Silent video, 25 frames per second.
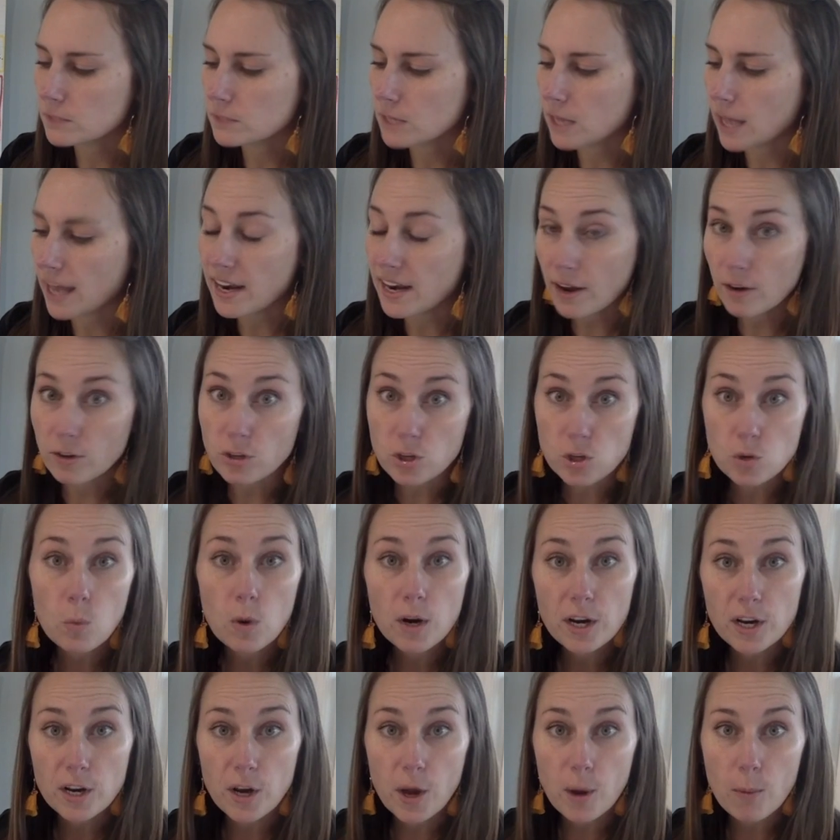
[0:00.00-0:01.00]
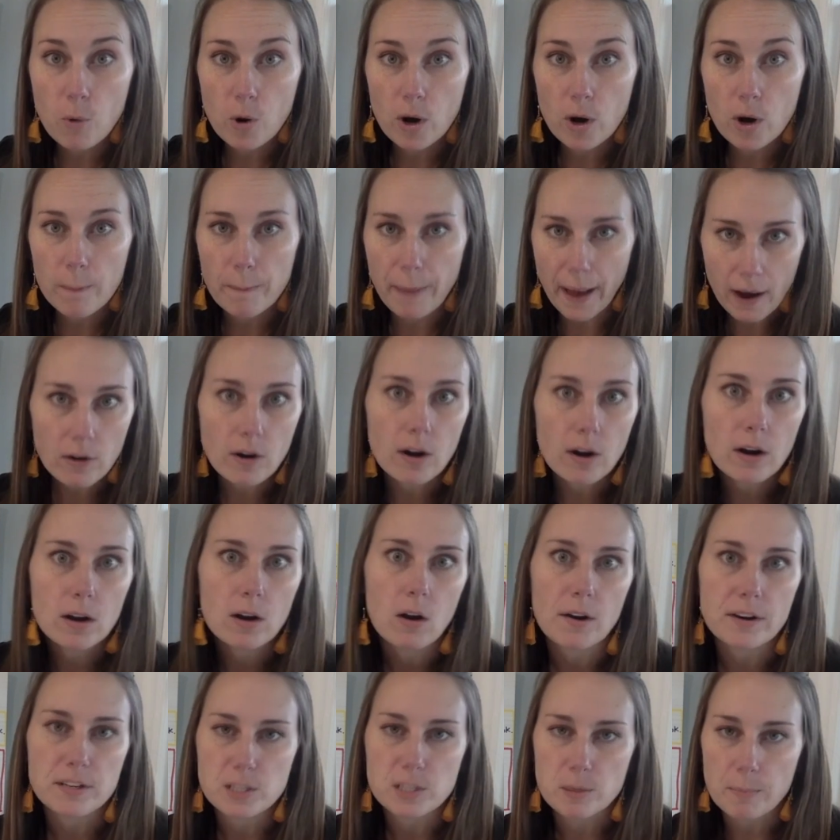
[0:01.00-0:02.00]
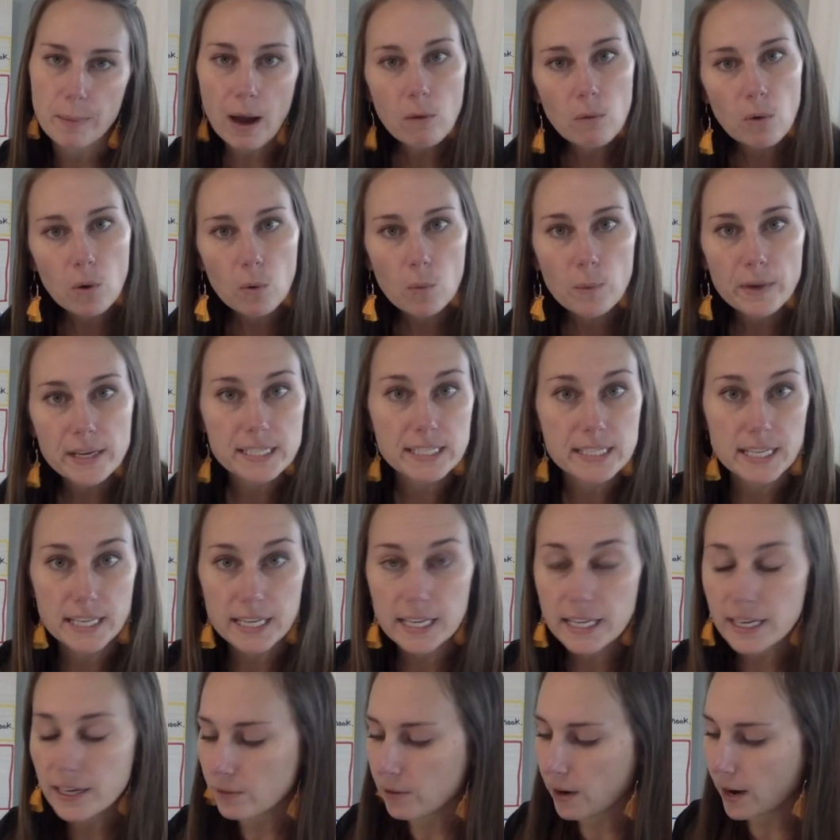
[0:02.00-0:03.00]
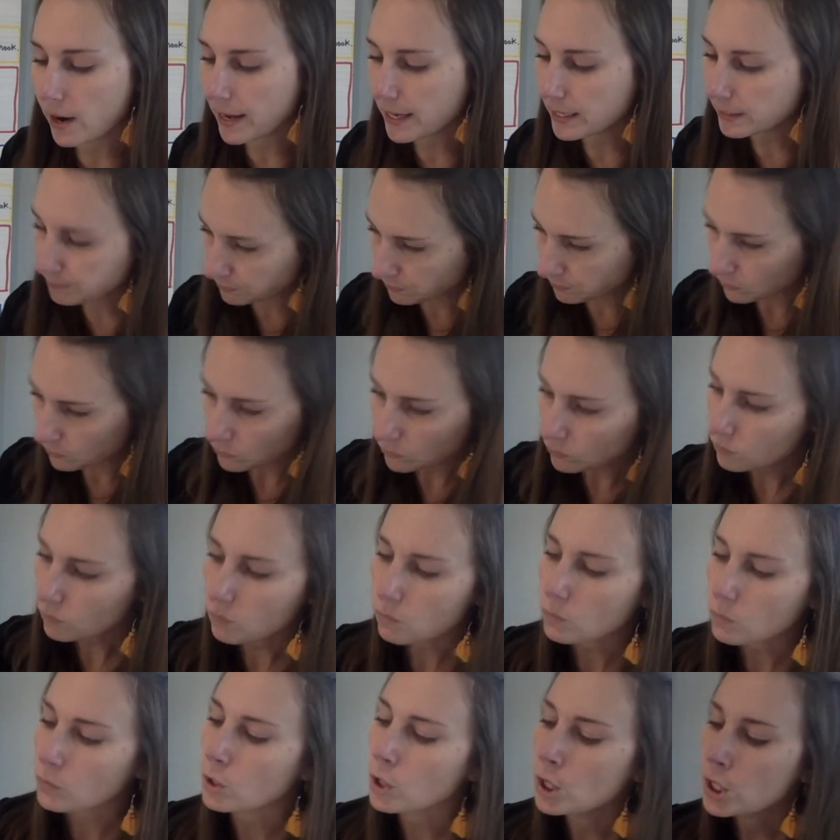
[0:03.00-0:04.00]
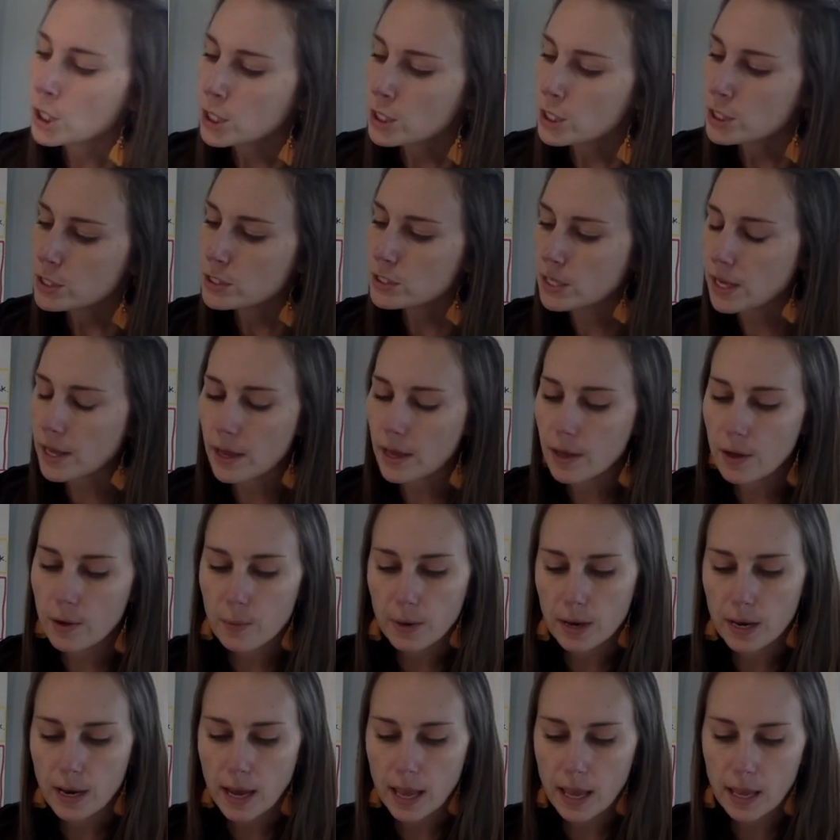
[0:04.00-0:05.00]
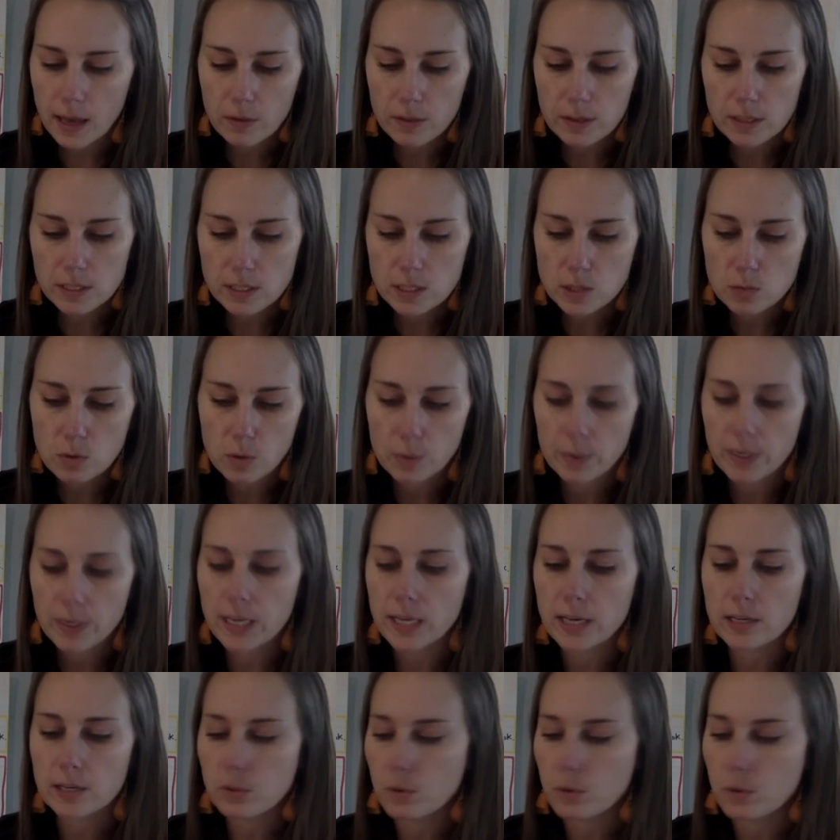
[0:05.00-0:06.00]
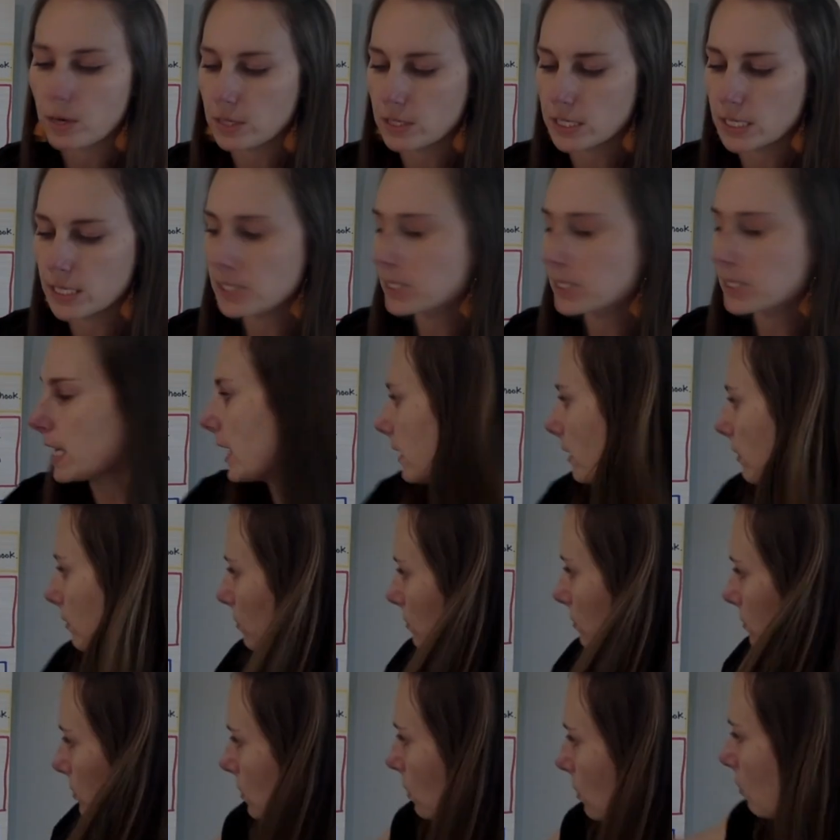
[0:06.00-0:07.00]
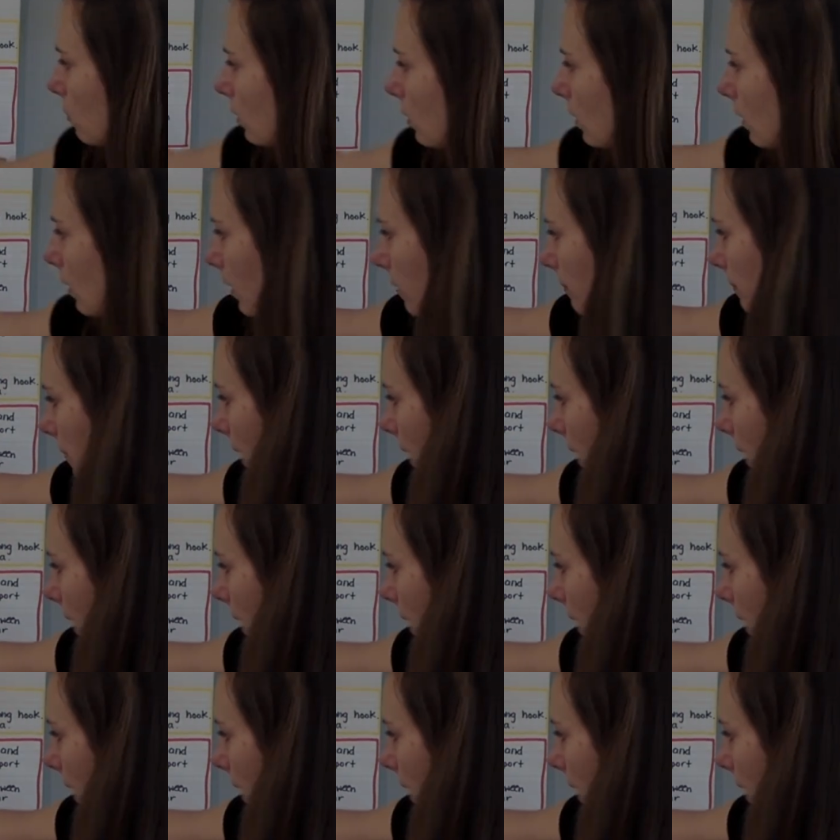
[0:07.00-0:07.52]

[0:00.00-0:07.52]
And now you want to know more about our cards, about what we did, right? So now this is where we get into our details or our